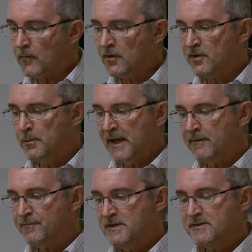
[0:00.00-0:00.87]
So we
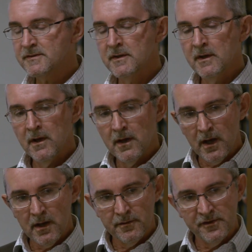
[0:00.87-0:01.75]
have this
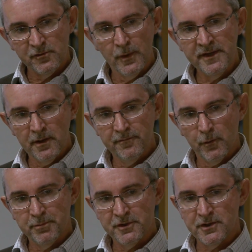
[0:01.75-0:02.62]
window of
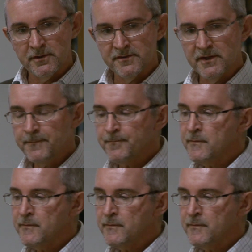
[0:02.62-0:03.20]
opportunity.